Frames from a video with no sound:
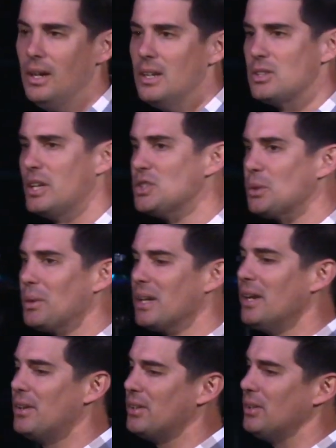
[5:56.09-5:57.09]
So here's what we're
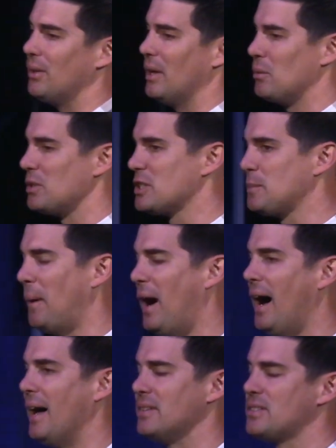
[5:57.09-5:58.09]
going to do in
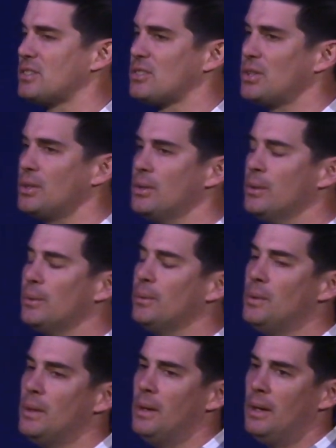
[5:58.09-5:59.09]
response to
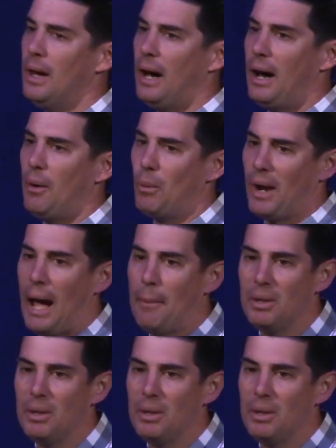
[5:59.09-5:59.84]
what I